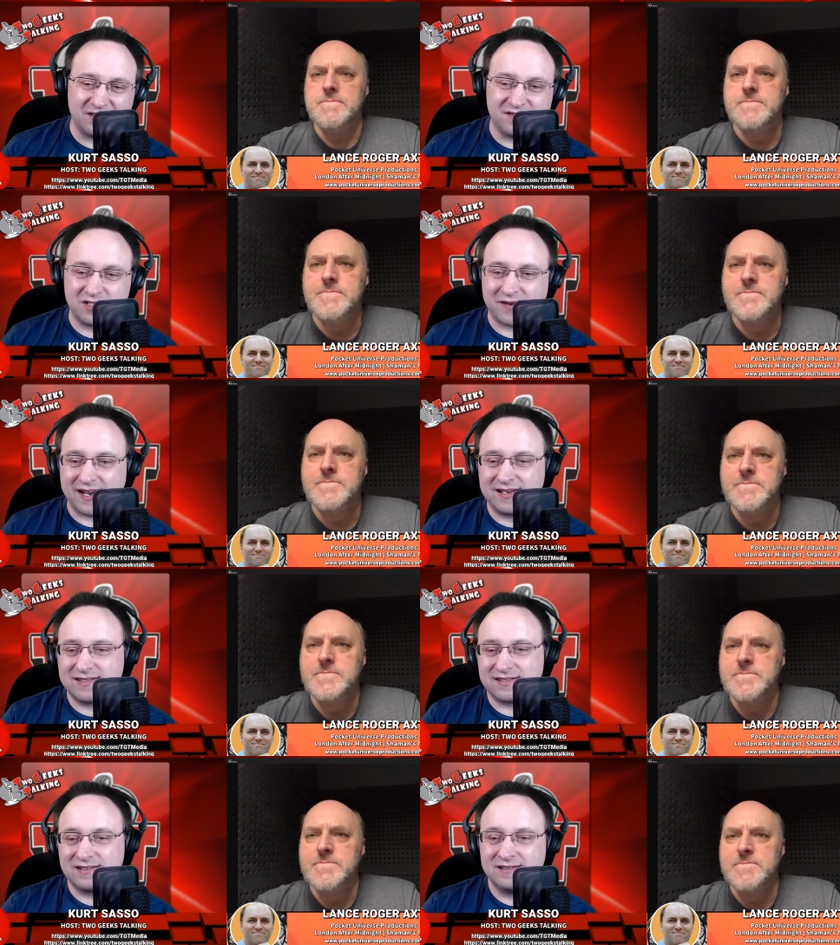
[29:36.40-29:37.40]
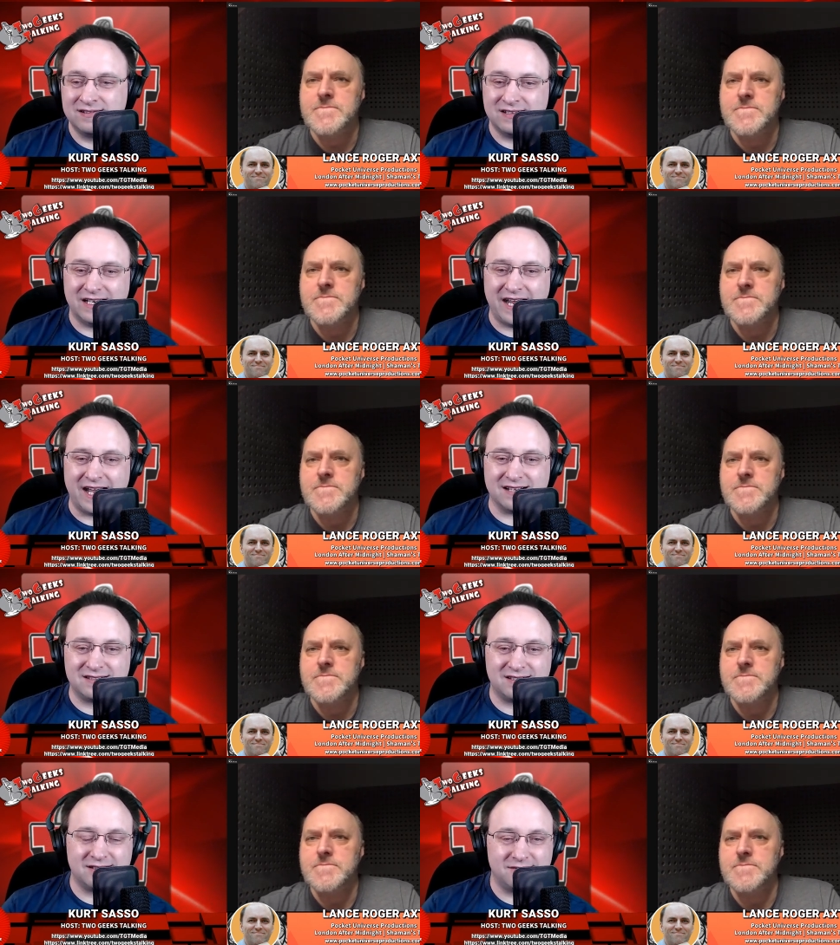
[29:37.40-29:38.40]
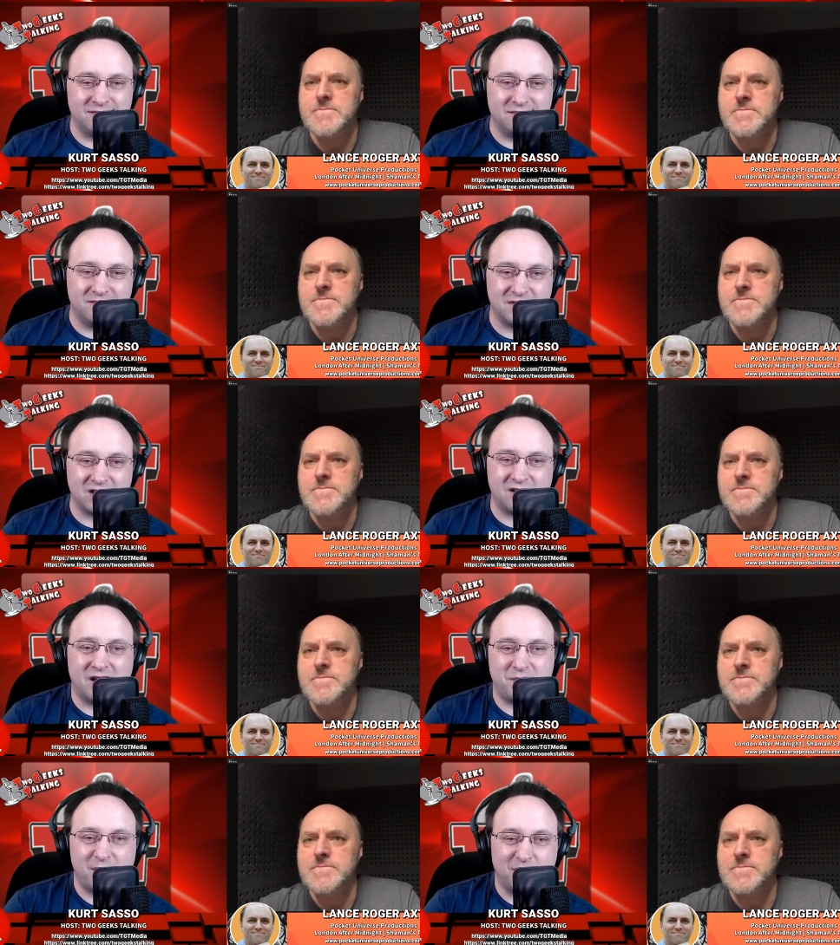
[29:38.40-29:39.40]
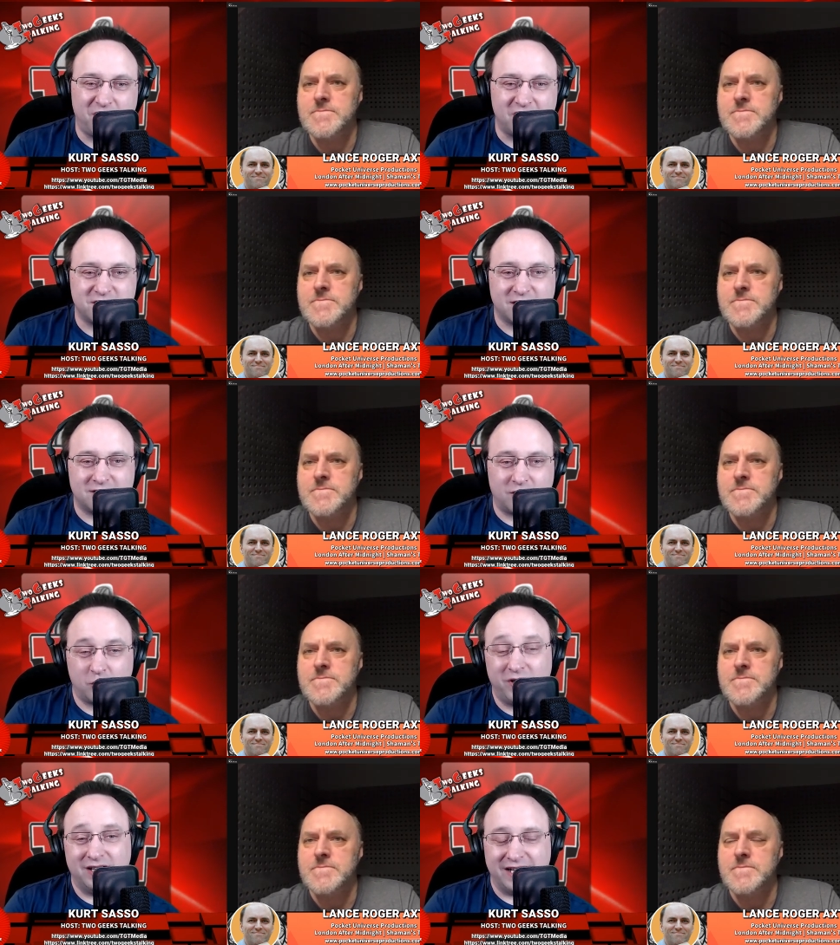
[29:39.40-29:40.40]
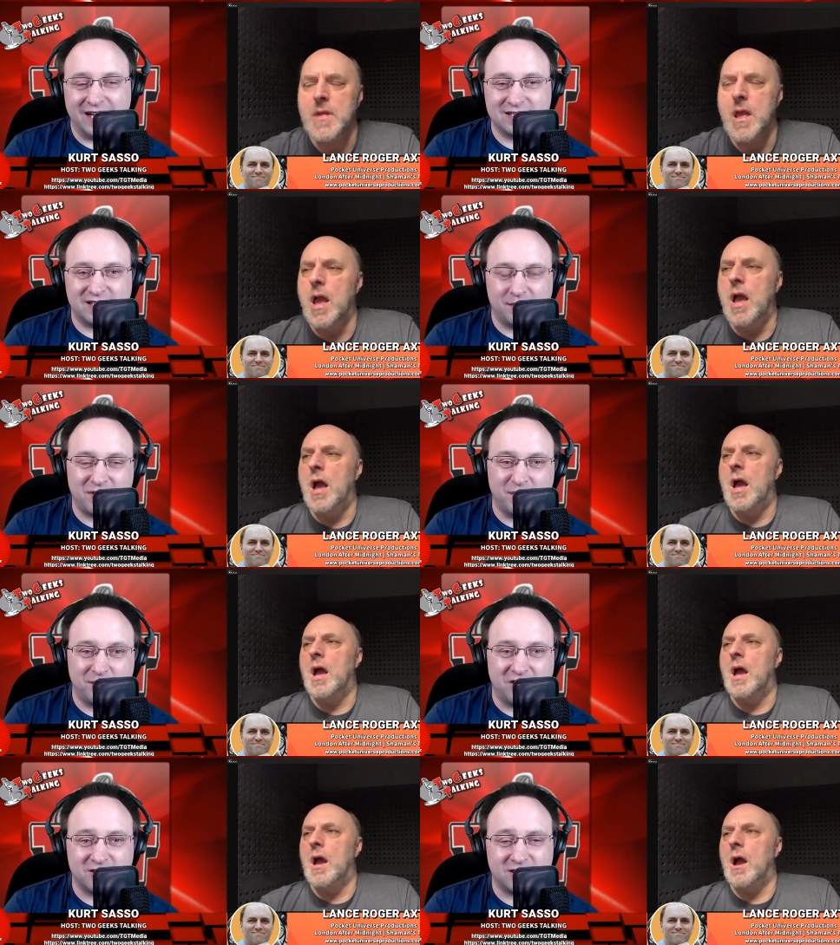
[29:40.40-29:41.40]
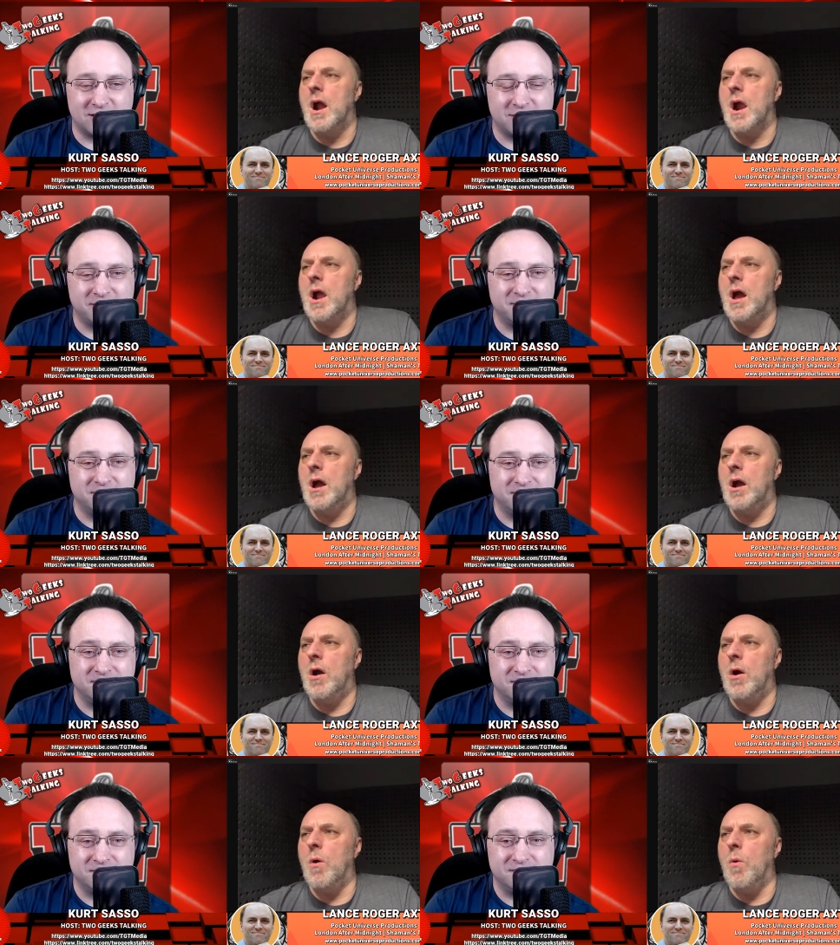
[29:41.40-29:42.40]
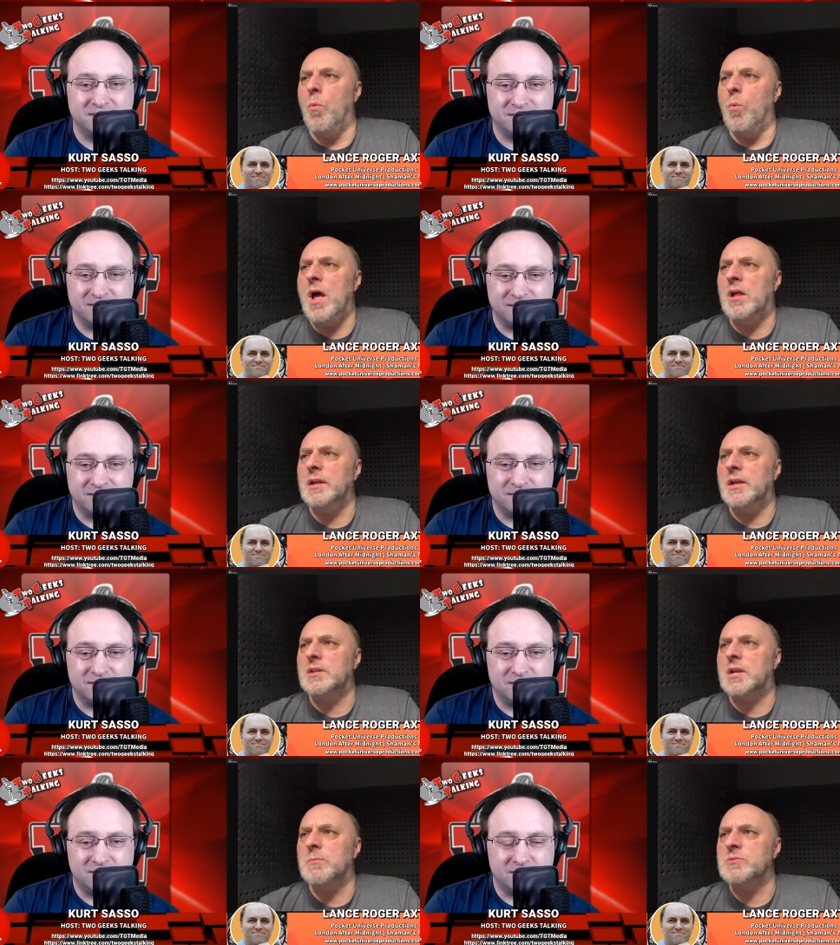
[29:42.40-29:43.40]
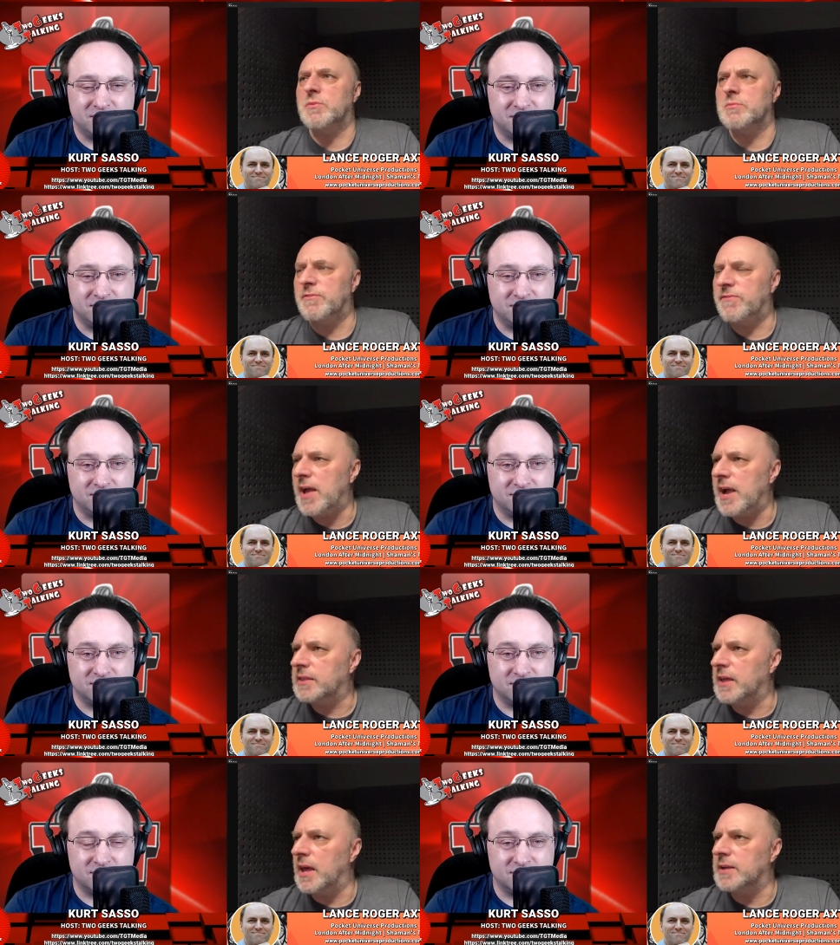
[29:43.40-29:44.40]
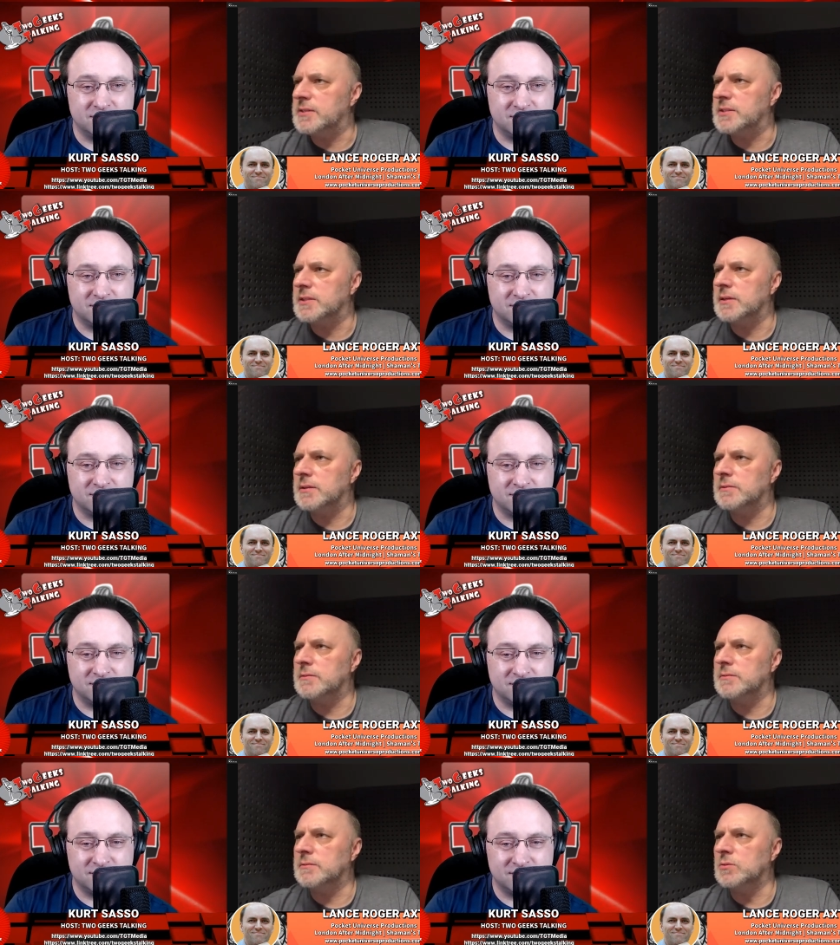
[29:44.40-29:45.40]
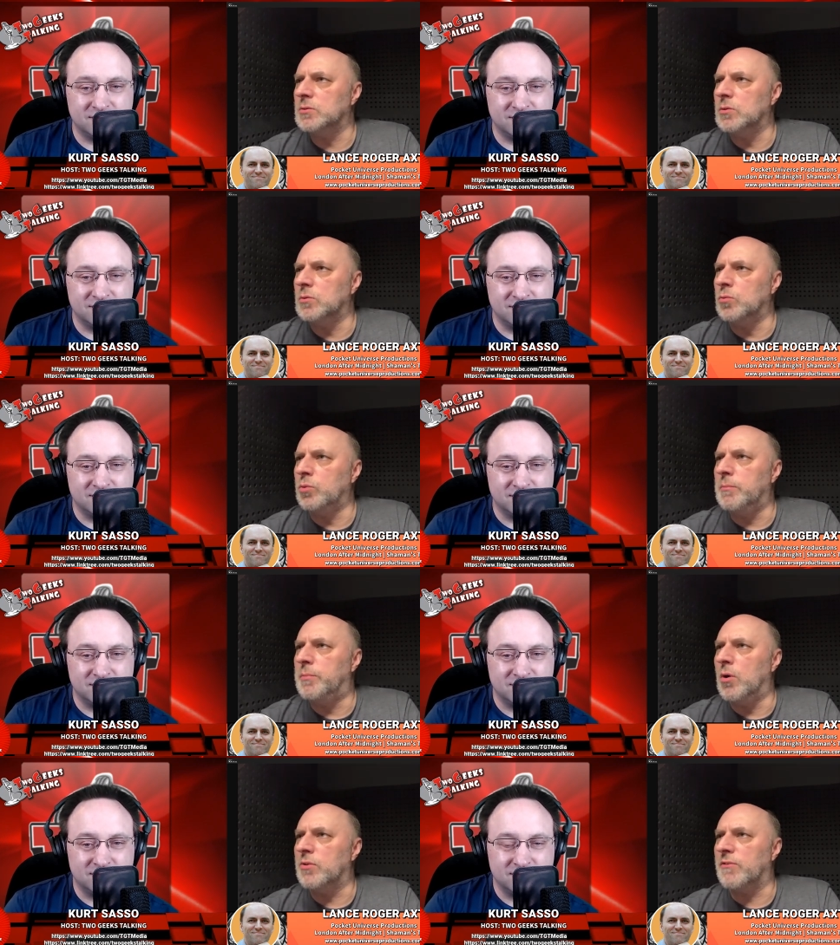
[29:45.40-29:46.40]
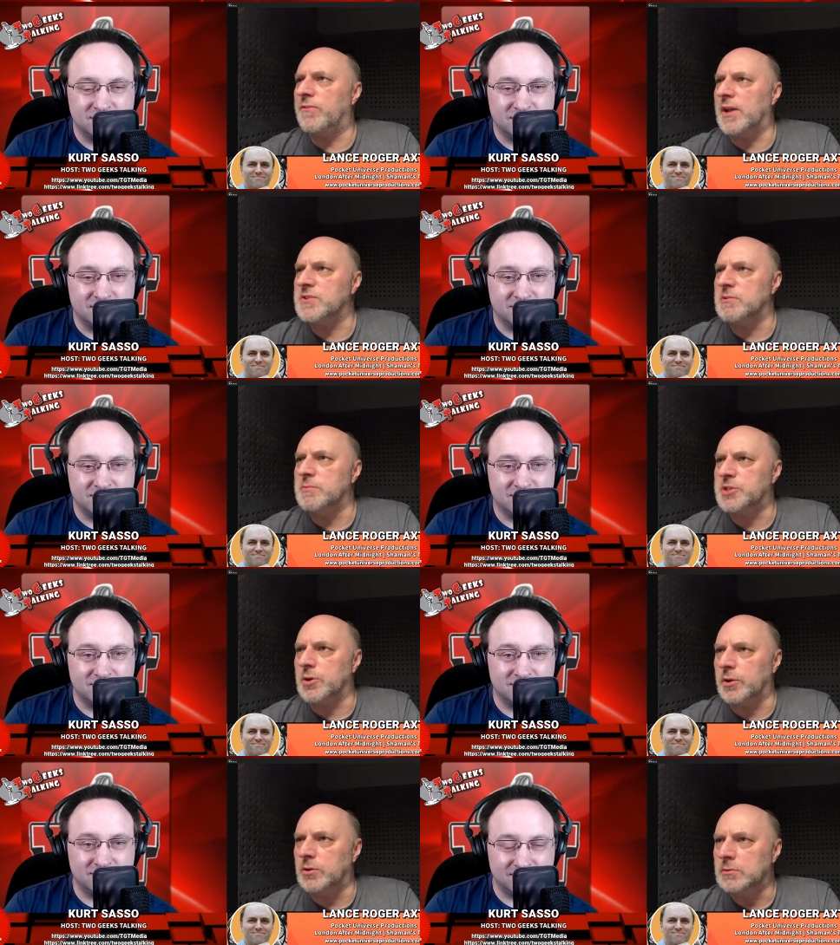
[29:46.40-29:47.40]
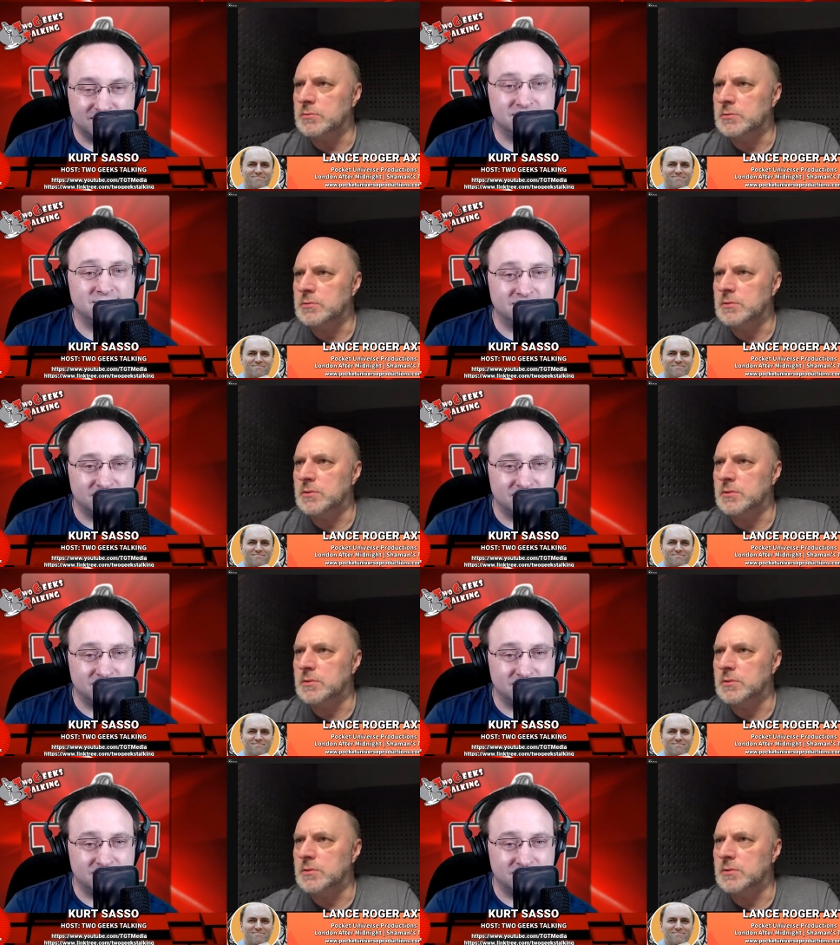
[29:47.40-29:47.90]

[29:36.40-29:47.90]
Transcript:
Speaker 1: strengths enhance the upcoming project, or will enhance the upcoming project?
Speaker 2: Well, it comes from the fact that we both are fans of the material. That